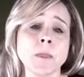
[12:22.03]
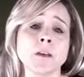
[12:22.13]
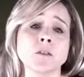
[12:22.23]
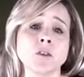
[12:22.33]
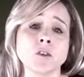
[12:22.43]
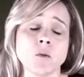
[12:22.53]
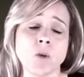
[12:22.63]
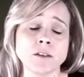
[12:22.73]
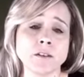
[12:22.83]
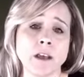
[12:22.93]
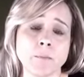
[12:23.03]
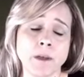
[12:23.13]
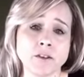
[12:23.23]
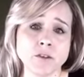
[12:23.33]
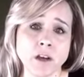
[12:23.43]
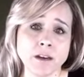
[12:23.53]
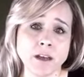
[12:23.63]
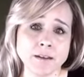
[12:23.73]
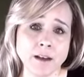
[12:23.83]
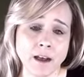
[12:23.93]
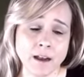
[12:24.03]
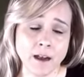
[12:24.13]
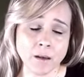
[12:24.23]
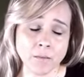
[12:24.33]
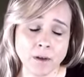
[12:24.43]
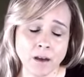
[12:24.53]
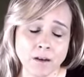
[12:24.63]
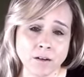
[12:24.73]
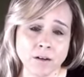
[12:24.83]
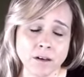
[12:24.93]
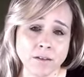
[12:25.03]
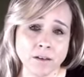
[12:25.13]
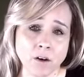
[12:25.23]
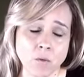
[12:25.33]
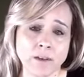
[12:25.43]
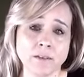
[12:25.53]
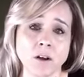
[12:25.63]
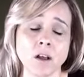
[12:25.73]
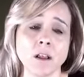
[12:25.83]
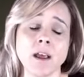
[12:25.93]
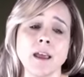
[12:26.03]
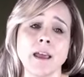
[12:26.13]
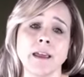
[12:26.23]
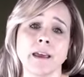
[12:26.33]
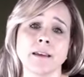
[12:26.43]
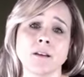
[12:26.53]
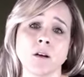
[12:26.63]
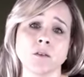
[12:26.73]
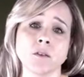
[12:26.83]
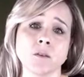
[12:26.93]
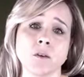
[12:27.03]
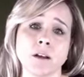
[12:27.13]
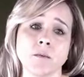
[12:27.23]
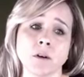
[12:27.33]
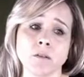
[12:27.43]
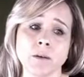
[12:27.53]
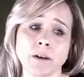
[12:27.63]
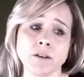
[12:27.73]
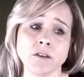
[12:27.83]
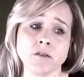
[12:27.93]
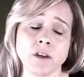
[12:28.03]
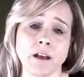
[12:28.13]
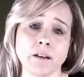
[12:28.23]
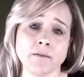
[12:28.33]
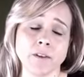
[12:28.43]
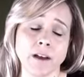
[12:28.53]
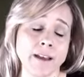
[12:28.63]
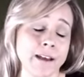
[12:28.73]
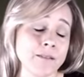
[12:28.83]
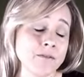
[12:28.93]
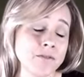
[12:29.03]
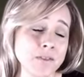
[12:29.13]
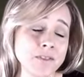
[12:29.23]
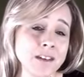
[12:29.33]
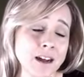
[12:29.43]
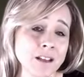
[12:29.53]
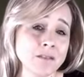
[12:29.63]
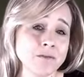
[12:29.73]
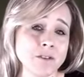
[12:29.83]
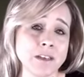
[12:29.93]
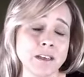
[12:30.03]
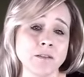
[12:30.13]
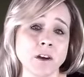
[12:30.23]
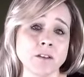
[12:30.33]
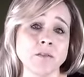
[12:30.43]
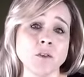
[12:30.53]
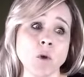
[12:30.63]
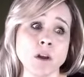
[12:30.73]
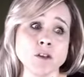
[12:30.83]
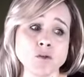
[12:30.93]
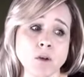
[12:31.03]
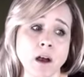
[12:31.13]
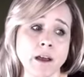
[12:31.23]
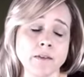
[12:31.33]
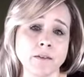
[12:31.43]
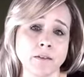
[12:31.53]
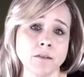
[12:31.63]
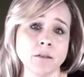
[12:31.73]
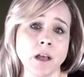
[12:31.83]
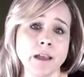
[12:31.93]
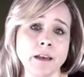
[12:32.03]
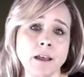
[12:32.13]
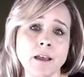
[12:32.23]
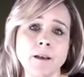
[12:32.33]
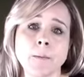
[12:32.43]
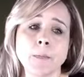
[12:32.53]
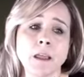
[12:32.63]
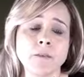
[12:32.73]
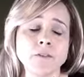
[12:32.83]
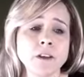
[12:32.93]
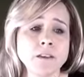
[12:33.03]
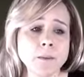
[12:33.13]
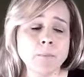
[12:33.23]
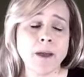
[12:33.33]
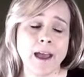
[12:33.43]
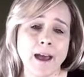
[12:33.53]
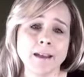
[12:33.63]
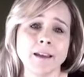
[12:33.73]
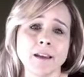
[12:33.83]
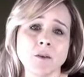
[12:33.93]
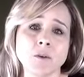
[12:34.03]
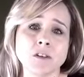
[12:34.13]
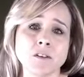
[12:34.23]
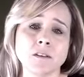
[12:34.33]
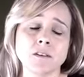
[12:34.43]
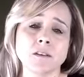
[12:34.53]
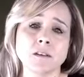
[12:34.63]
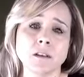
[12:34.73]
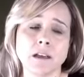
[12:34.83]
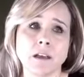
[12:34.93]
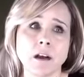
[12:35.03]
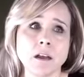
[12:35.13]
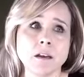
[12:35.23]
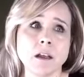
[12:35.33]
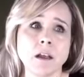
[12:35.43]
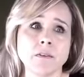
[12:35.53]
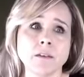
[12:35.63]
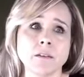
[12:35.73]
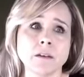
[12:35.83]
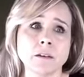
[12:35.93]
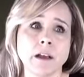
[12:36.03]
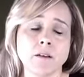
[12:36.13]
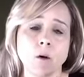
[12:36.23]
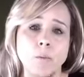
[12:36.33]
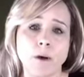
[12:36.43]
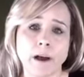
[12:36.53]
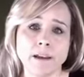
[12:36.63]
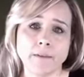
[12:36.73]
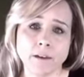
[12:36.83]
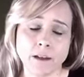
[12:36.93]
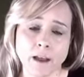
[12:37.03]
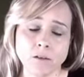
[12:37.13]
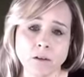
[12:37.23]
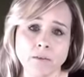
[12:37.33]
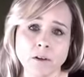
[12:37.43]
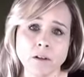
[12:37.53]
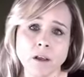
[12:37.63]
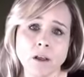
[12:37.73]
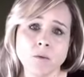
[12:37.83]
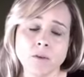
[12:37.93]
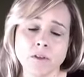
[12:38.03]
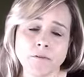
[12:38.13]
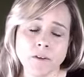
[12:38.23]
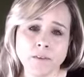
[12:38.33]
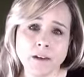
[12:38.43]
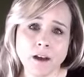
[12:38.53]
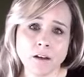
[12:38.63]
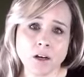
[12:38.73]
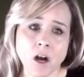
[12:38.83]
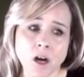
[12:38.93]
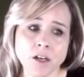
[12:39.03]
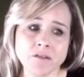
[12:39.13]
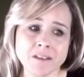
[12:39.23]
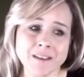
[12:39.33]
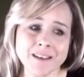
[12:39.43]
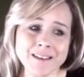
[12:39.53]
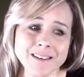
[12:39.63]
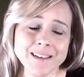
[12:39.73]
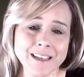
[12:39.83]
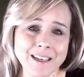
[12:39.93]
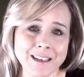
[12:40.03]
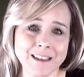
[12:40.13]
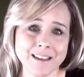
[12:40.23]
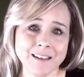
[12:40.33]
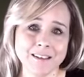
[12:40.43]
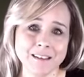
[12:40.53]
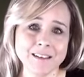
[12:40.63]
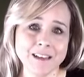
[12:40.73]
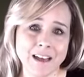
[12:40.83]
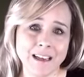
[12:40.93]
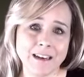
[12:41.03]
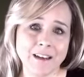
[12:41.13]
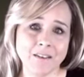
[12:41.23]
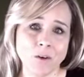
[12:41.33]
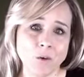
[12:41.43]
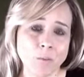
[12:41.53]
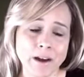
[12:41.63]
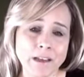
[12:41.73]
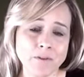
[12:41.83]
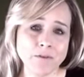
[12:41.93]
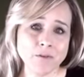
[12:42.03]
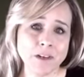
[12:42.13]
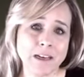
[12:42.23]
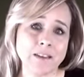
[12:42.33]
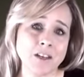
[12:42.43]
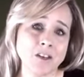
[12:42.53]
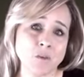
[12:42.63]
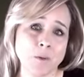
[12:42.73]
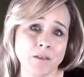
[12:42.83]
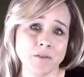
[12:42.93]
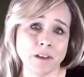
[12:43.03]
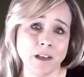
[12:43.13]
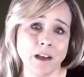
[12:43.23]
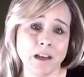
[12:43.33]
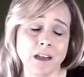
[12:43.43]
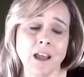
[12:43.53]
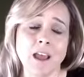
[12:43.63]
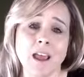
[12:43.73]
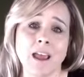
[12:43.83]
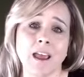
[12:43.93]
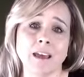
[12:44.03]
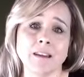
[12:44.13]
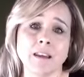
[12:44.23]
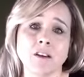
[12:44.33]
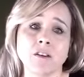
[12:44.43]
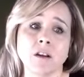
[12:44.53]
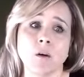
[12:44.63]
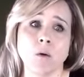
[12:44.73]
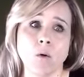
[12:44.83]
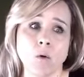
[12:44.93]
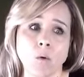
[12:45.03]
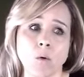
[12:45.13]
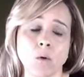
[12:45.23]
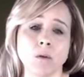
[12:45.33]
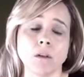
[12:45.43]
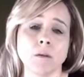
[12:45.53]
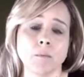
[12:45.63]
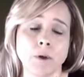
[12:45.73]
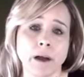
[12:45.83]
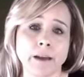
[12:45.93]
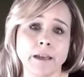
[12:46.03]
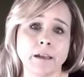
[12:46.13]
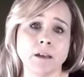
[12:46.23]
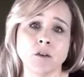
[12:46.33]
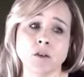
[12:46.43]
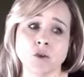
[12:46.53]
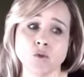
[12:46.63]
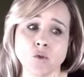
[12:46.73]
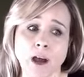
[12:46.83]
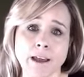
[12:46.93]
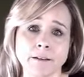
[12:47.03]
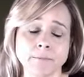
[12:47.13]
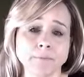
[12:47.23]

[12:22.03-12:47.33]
So you can watch that at patreon.com under Sarah Westall. And also, I want to remind you, you have, I have $50 free gift cards. If you want to try the Zeolite, if you get the pack, which is the zeolite gut and the zeolite whole body at the nano level, with the $50 card, you essentially get the zeolite, the whole body for free, and then you just pay for the gut. And then you get a whole body and you can try it